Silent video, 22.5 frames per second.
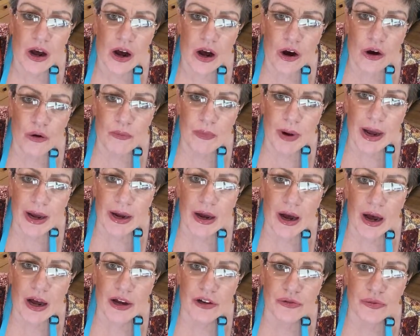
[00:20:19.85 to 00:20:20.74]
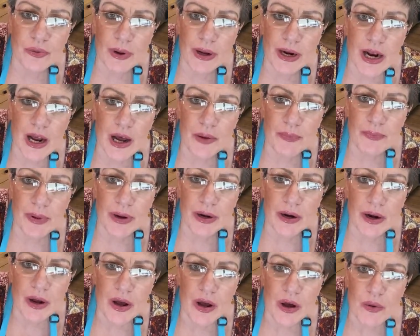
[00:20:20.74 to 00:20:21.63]
Oh my gosh, what
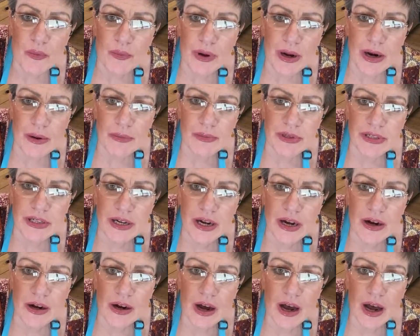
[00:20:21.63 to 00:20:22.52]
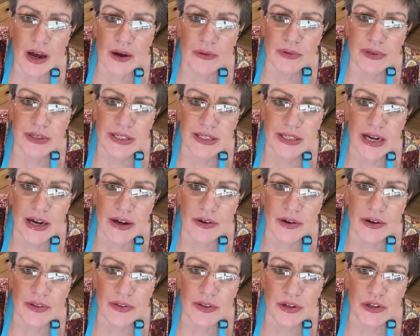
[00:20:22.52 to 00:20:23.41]
happened? When I was young, I was
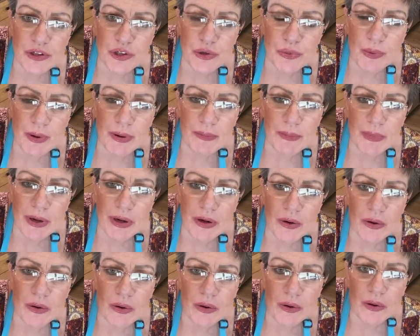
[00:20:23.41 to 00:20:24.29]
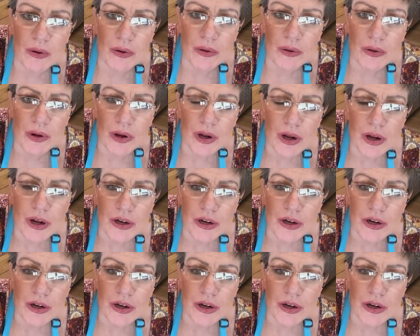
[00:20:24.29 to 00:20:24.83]
down at the swimming hole